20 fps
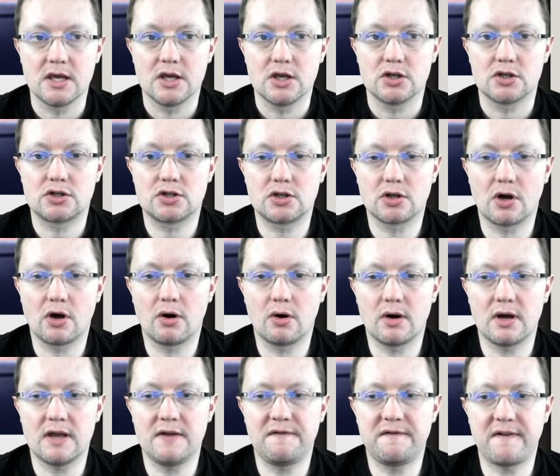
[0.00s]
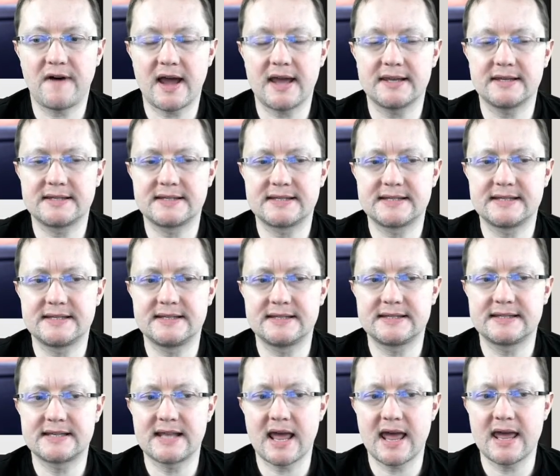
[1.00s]
So if I
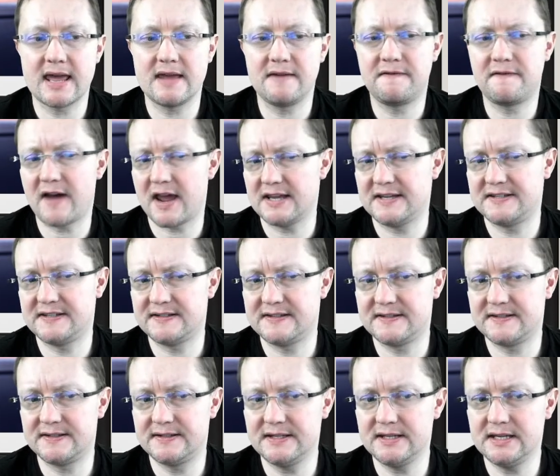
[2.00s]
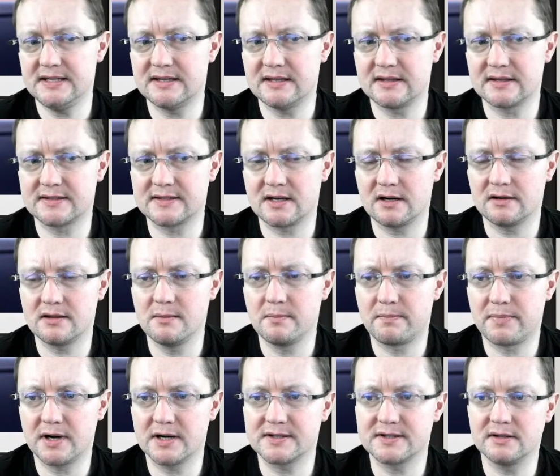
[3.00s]
see that a certain
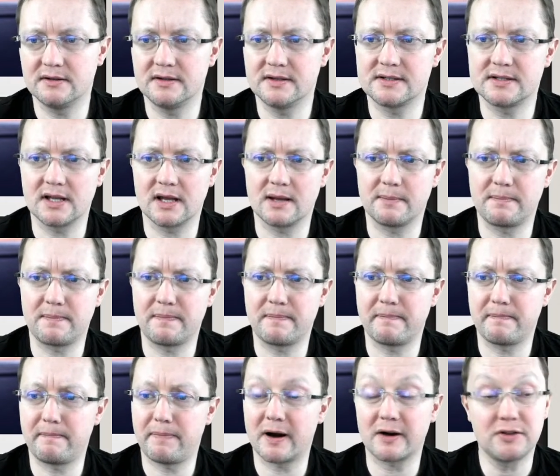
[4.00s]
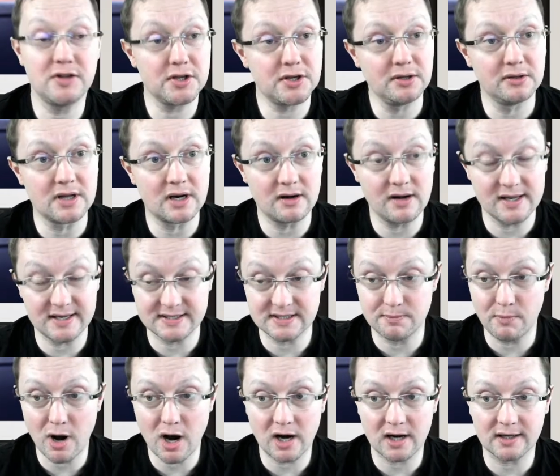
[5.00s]
person is particularly
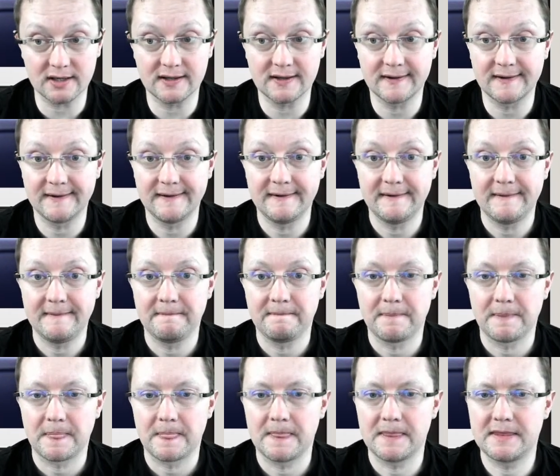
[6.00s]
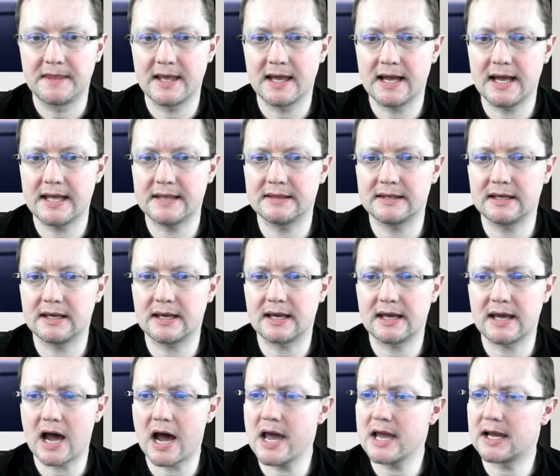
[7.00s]
smart, then
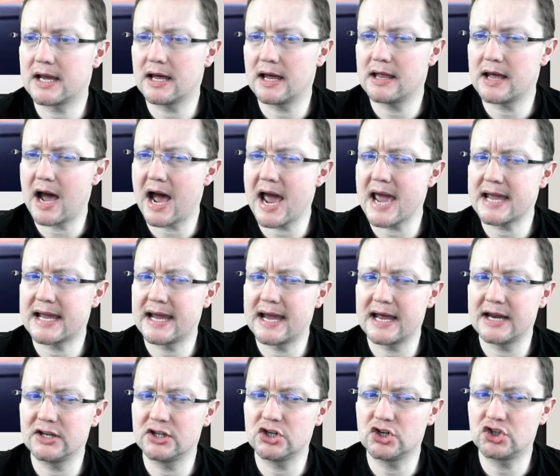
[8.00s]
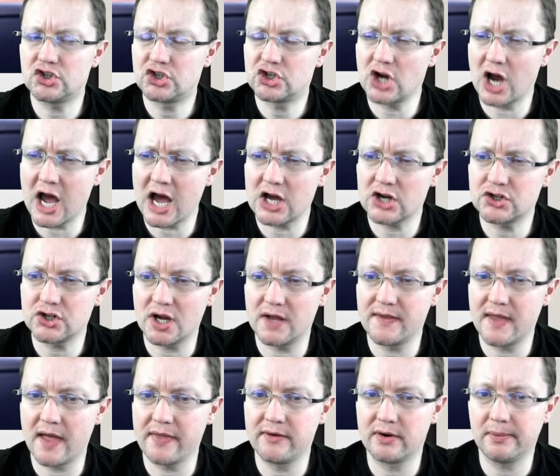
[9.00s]
I can judge
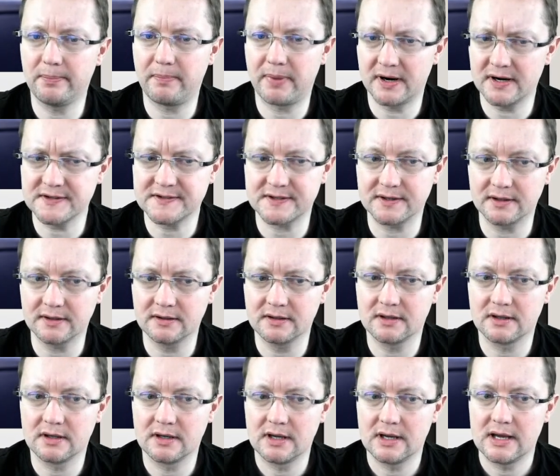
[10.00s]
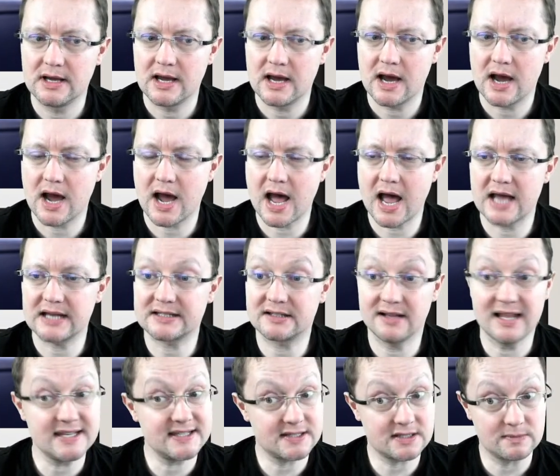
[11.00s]
another person as
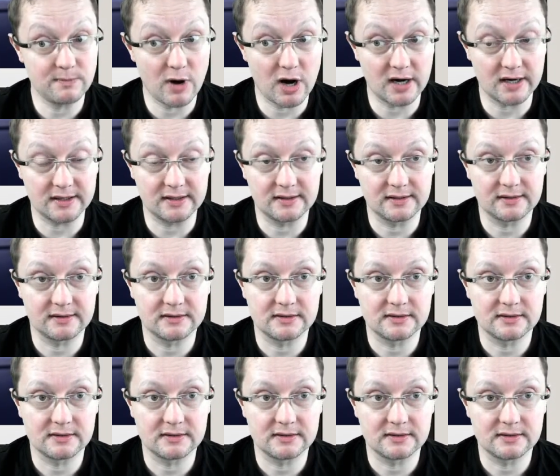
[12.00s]
less smart